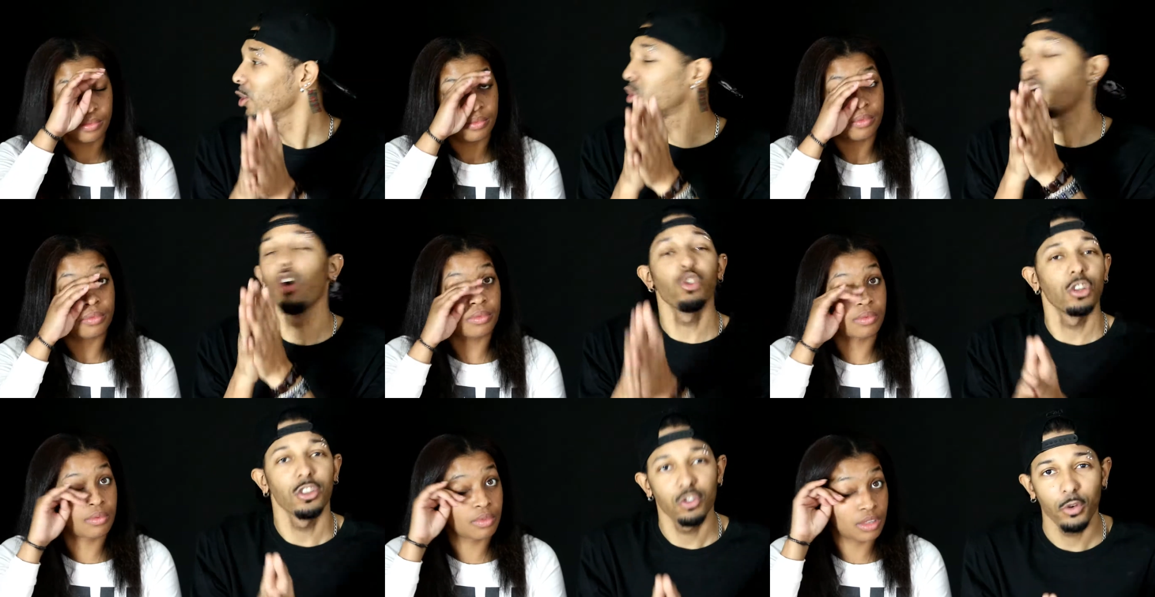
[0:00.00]

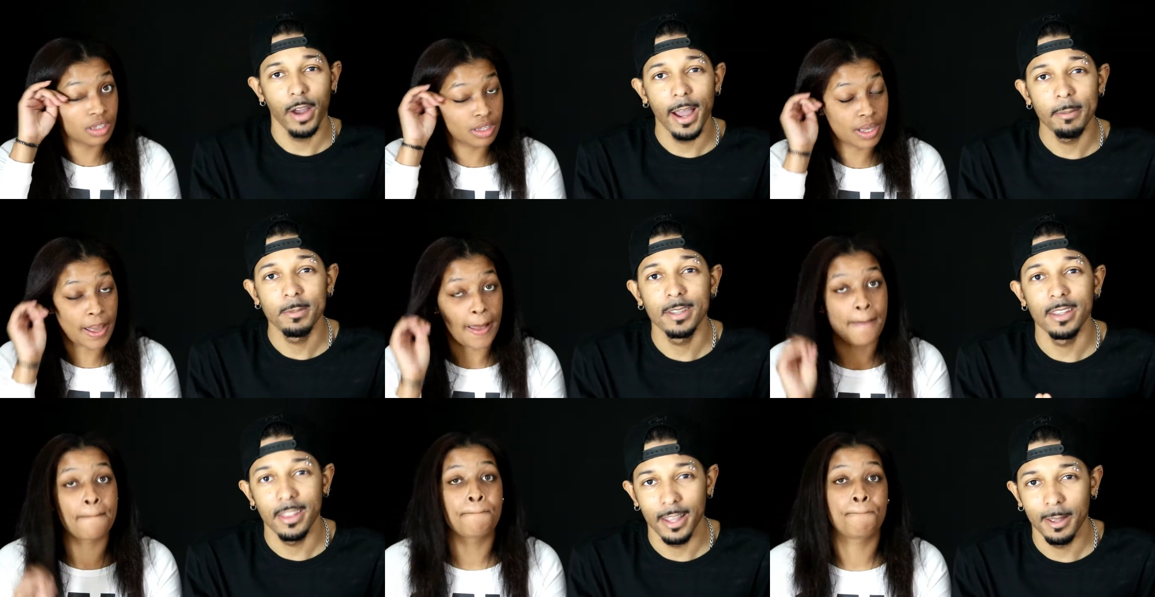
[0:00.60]
Speaker 1: go
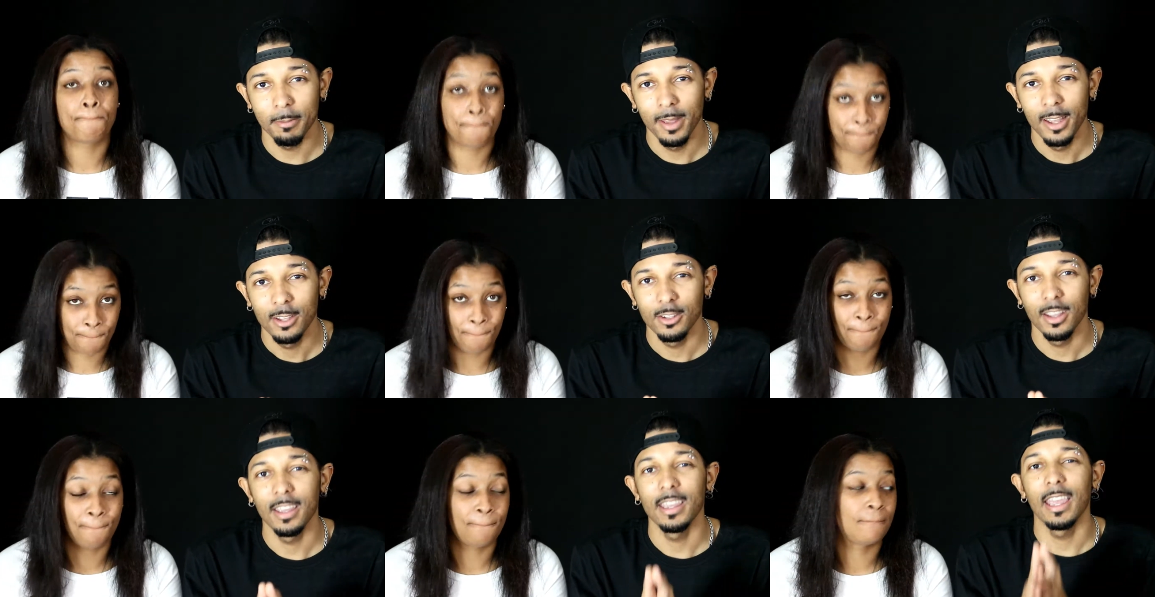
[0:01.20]
subscribe to them.
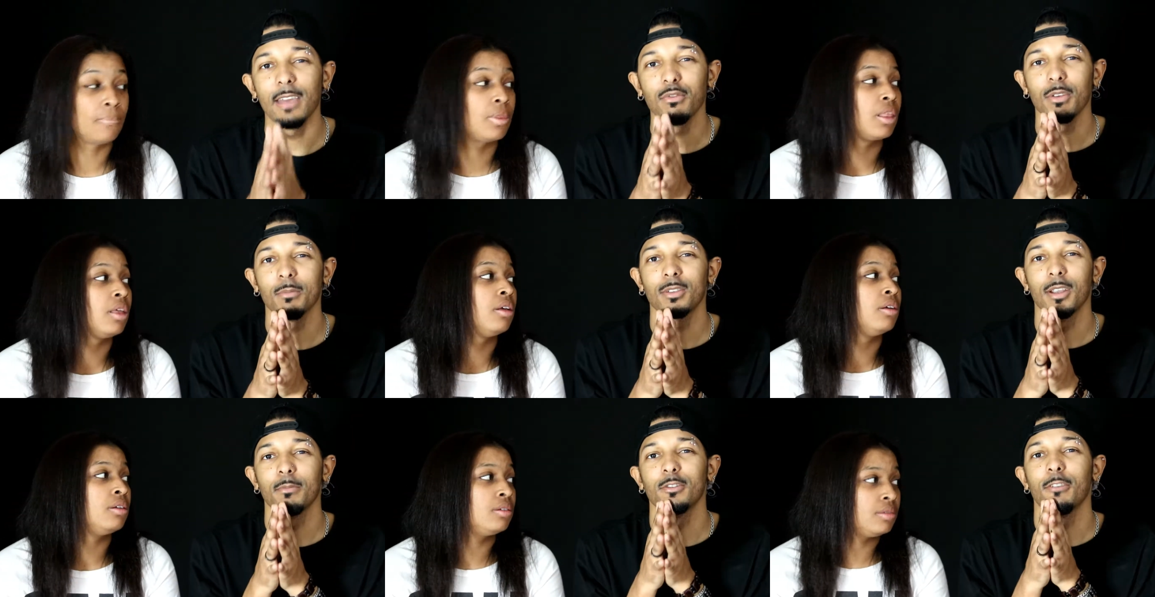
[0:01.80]
Give
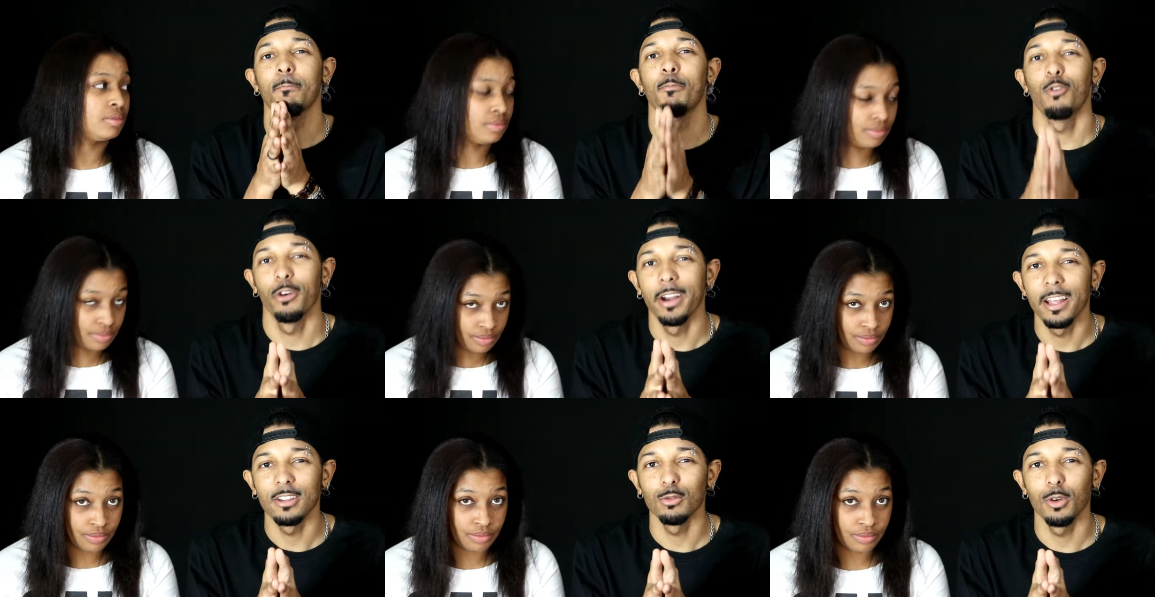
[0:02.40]
them some
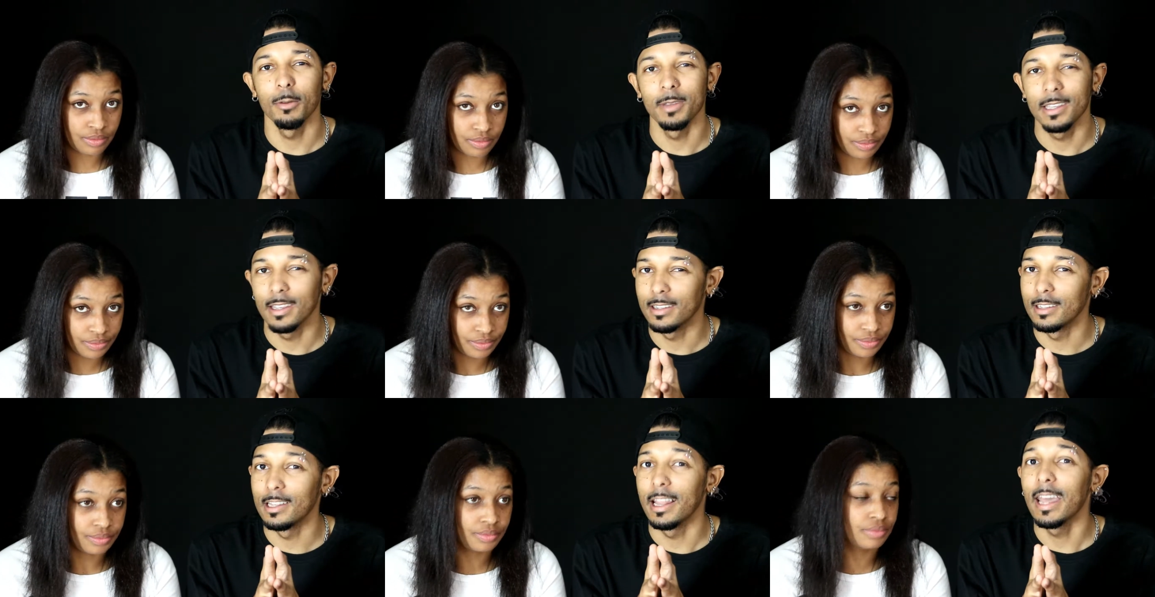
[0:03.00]
support as well
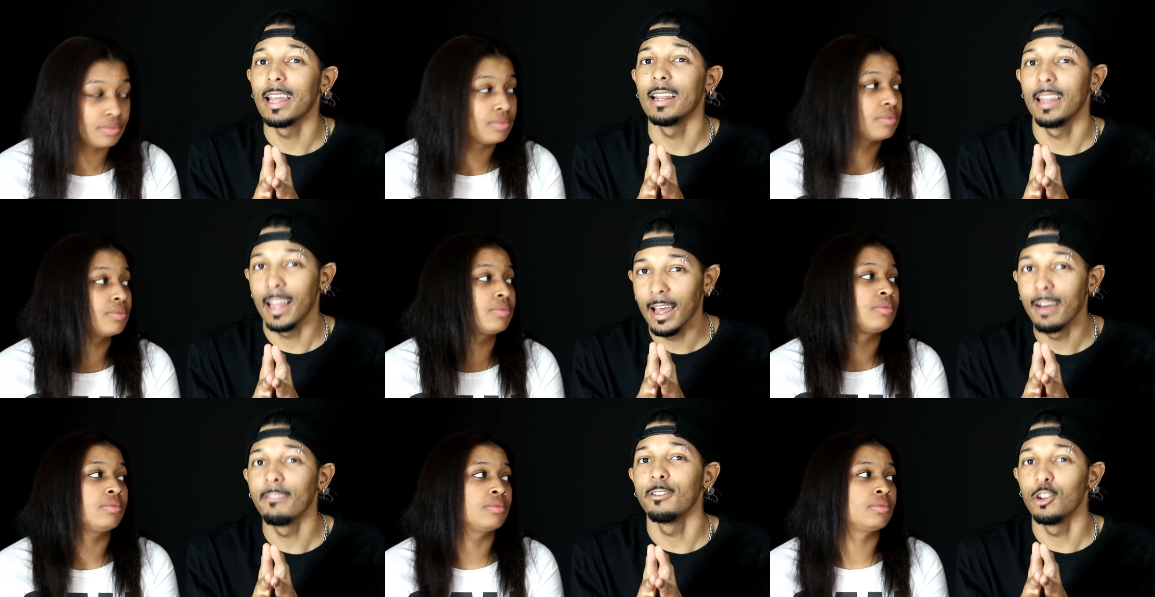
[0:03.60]
because they
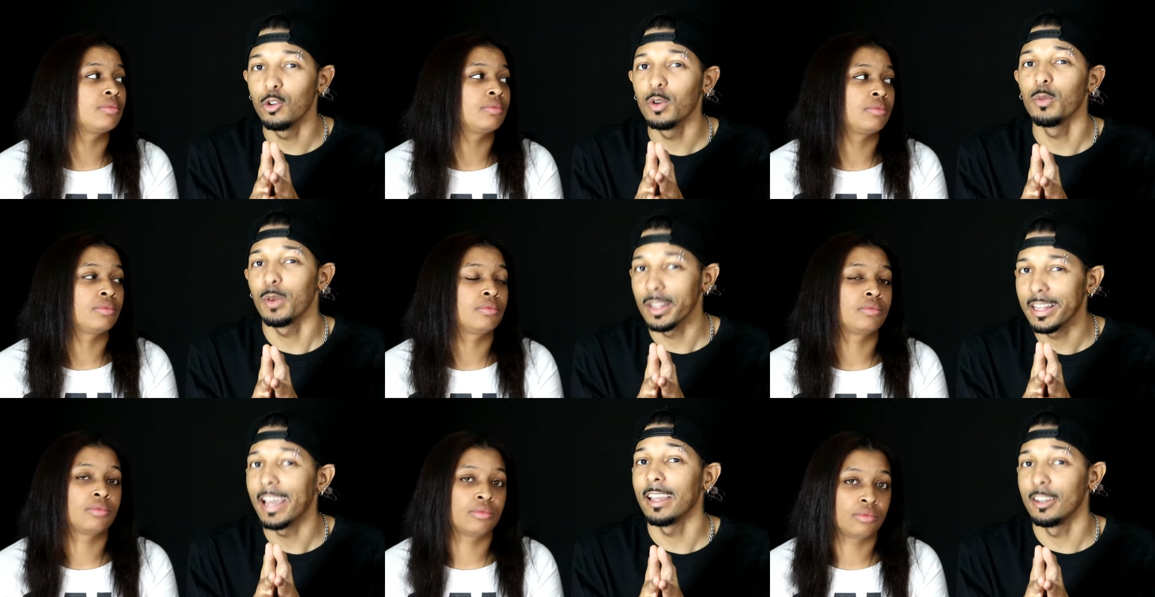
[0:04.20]
love
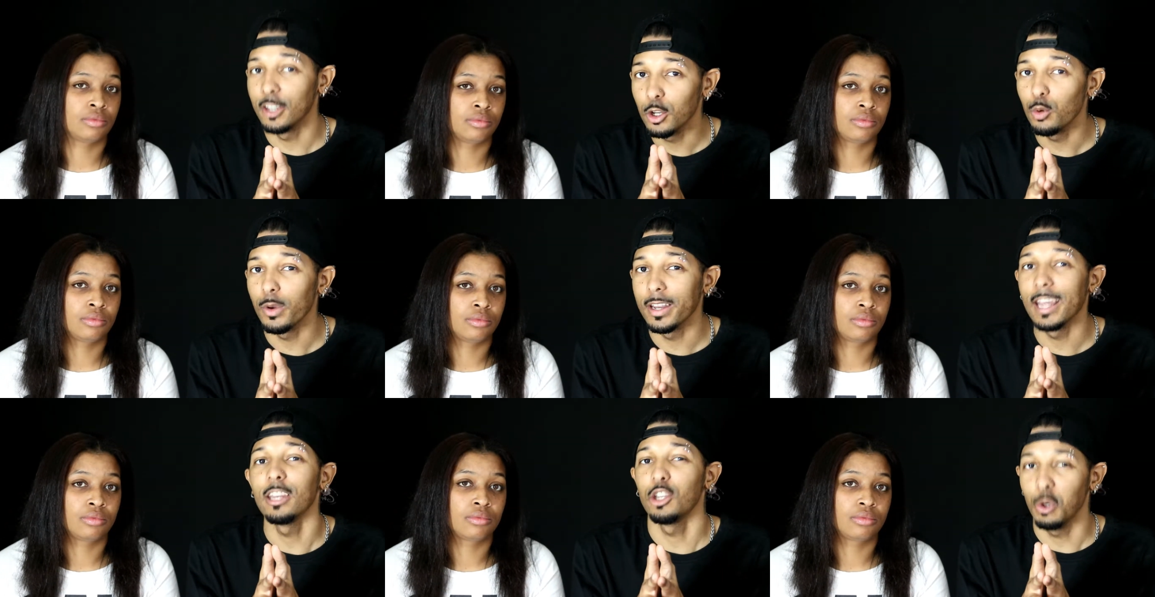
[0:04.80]
doing what they
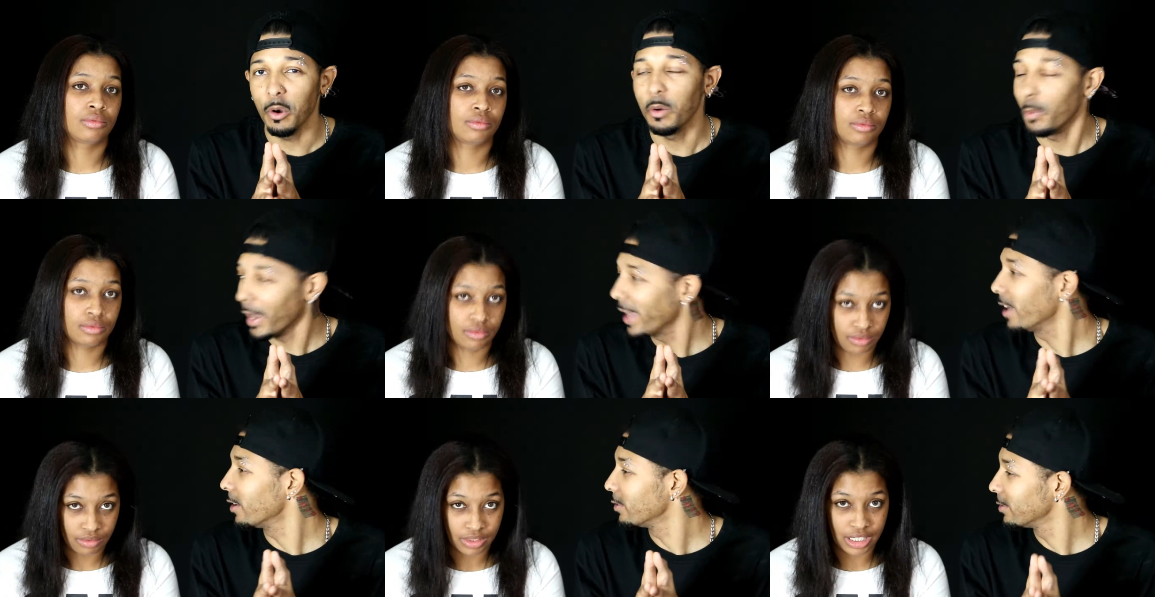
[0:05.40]
do and they do it
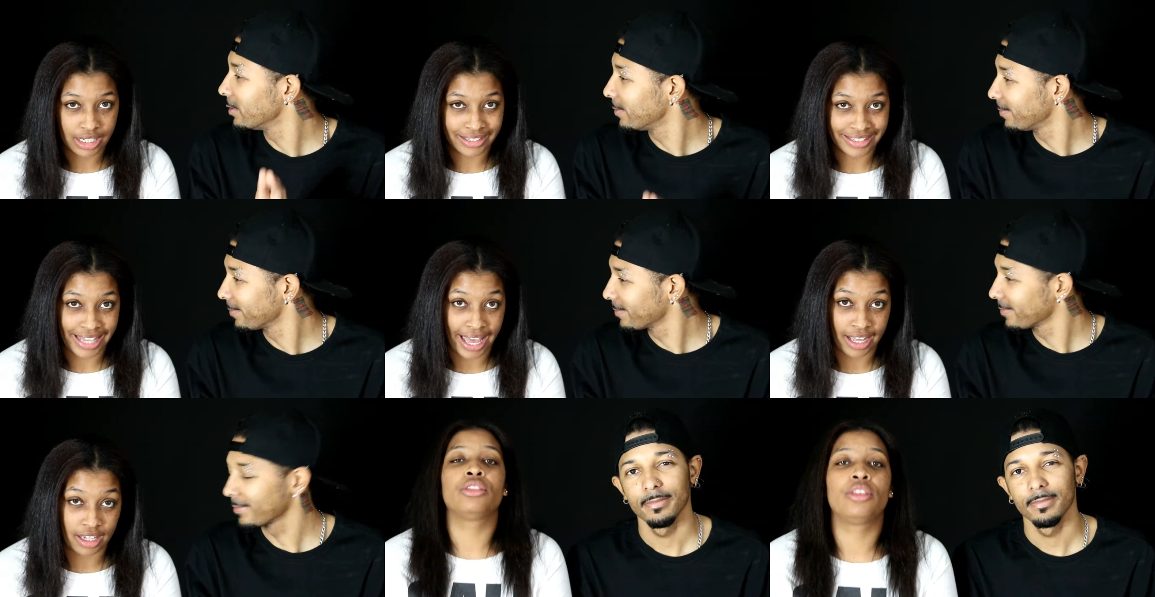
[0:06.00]
well.
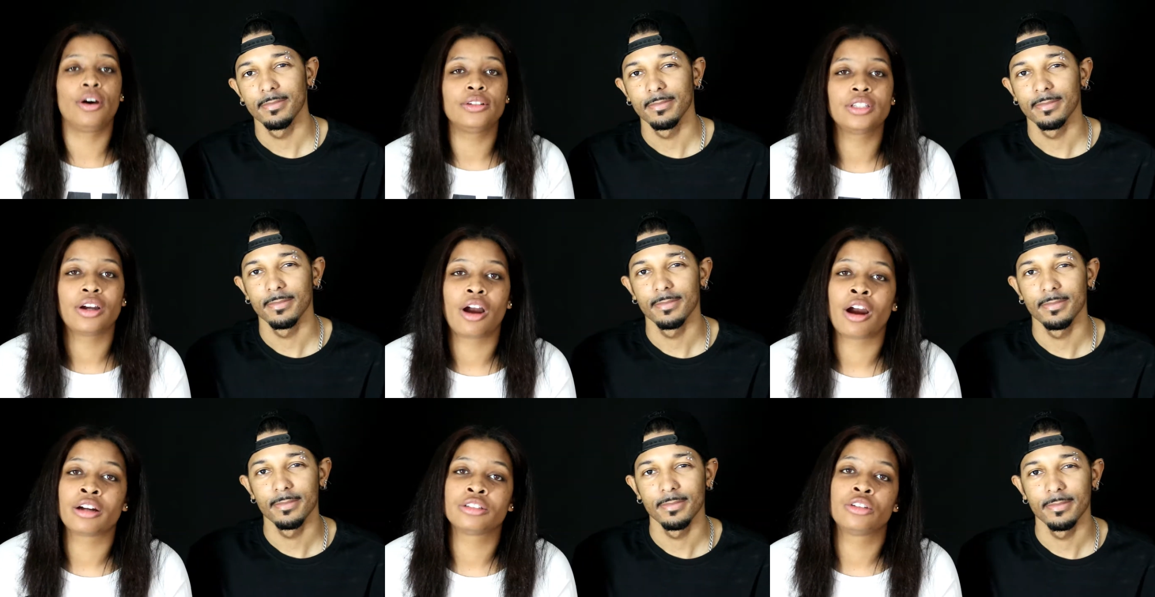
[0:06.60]
Exactly. Those are our